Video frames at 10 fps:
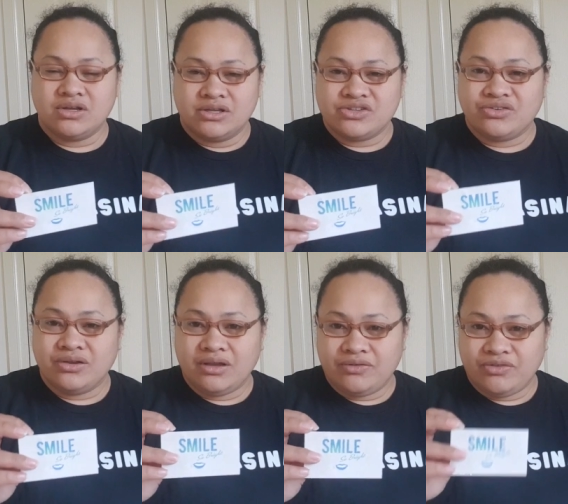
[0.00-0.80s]
So
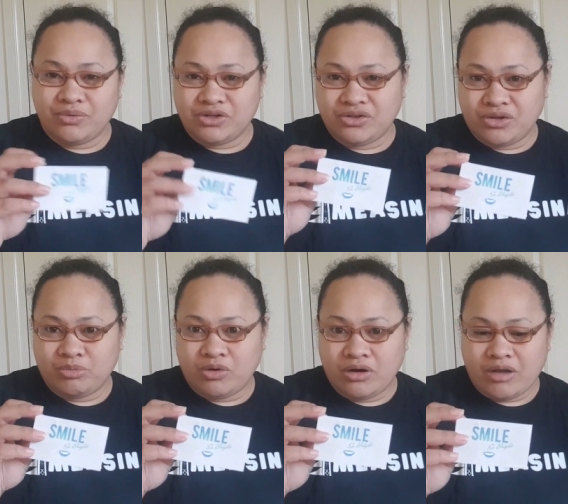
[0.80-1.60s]
if you want to learn
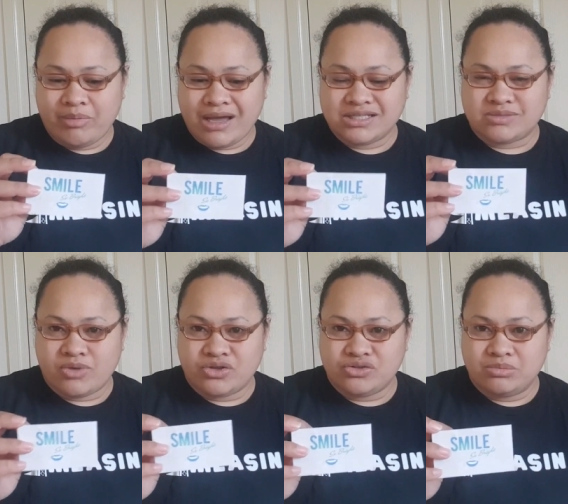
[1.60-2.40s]
more about
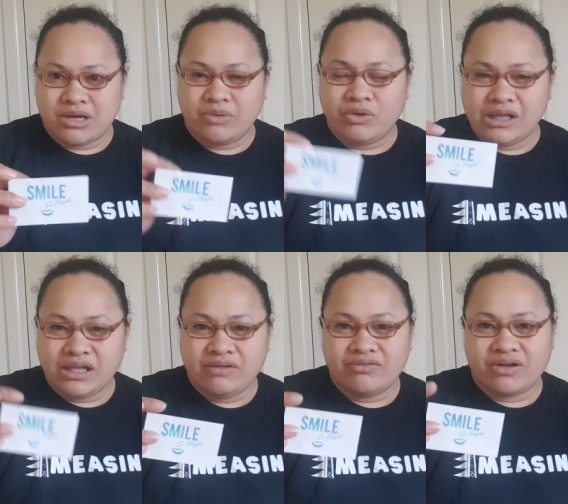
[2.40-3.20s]
Smile So Bright, we
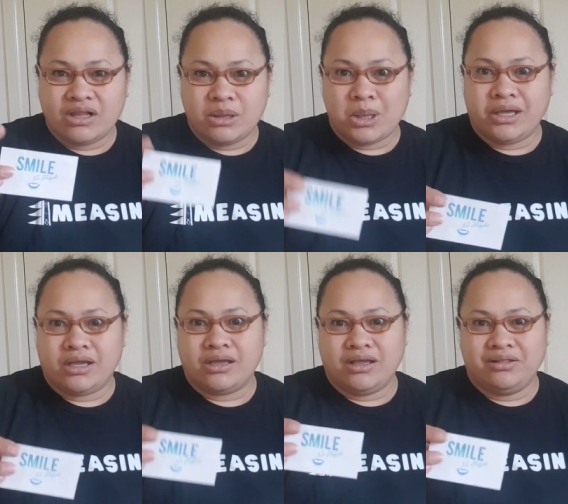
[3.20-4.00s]
leave a link
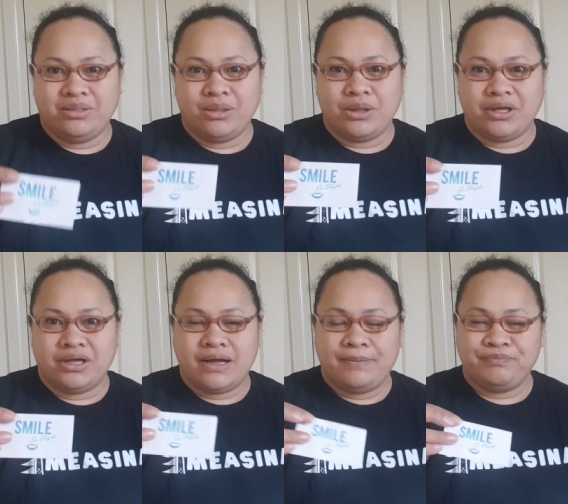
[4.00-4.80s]
in the
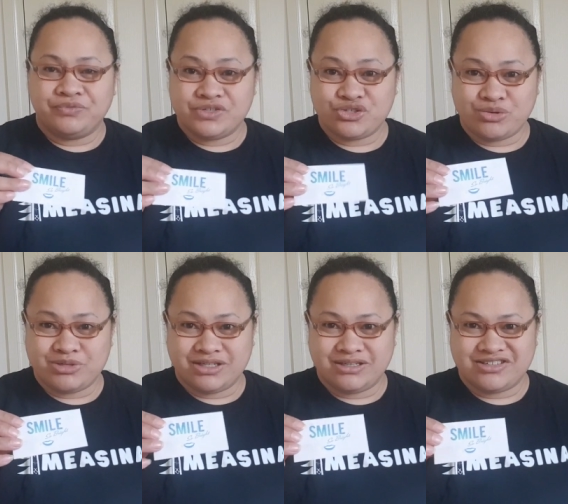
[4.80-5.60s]

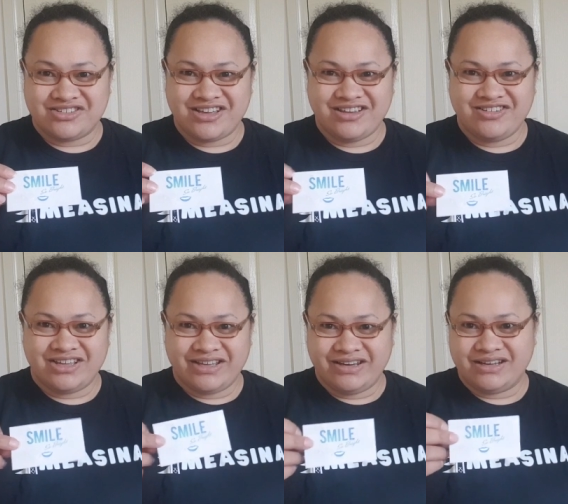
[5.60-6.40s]
description so that you
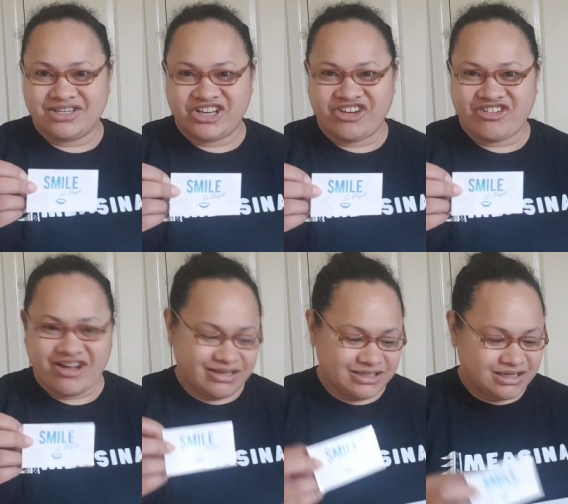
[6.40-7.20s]
can check her
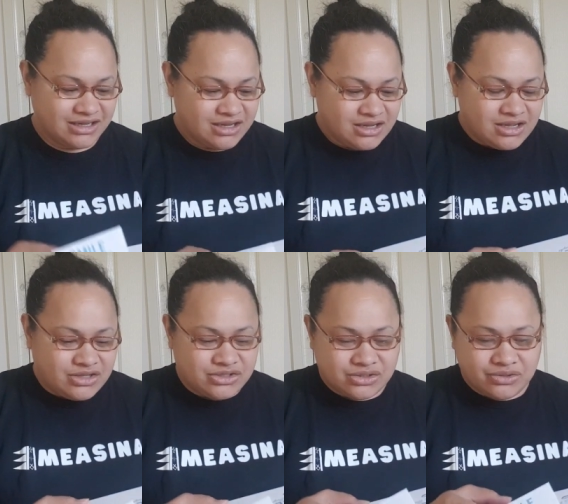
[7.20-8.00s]
out.
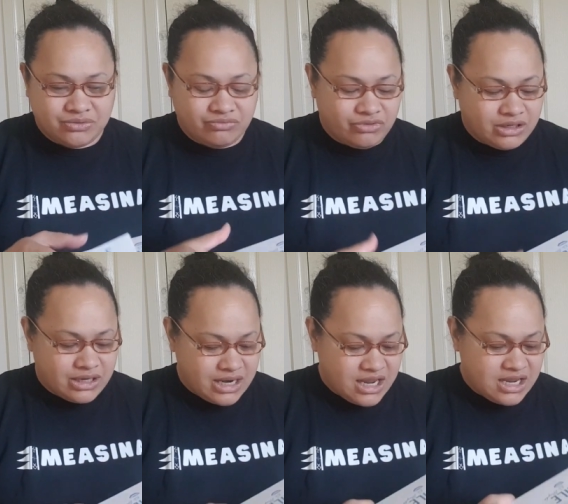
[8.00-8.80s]
So
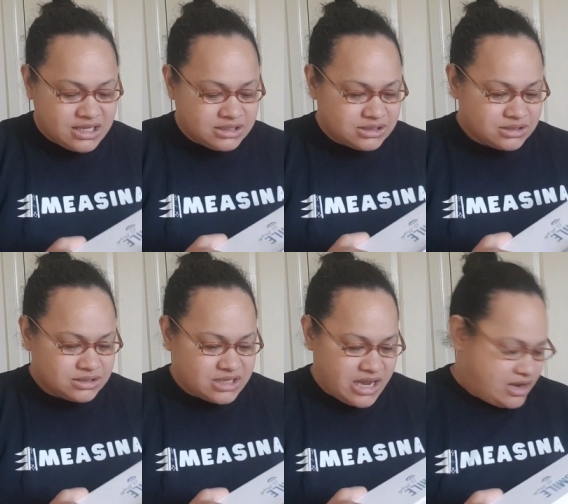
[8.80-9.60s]
Renee's
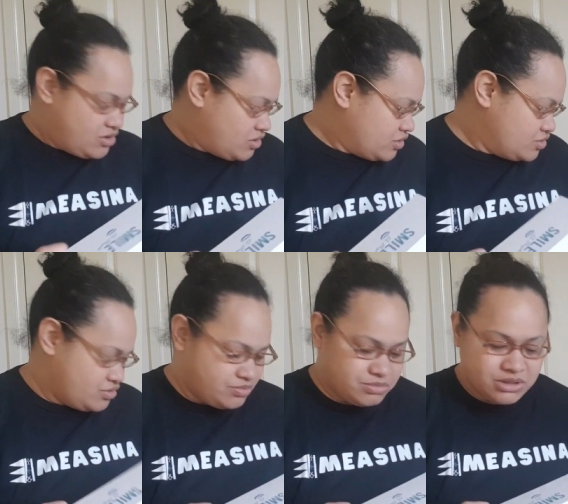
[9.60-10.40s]

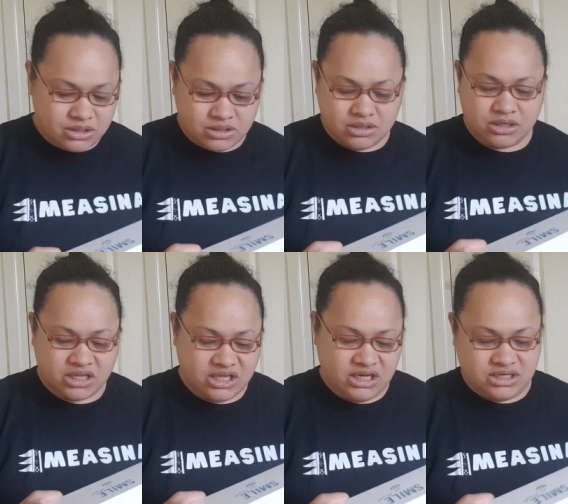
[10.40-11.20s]
take-home
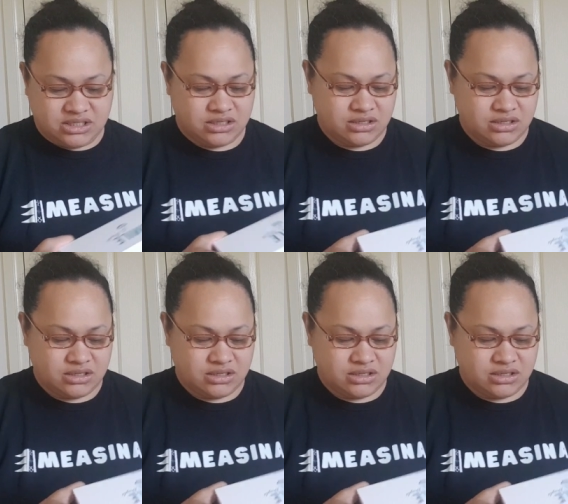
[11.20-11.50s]
kit.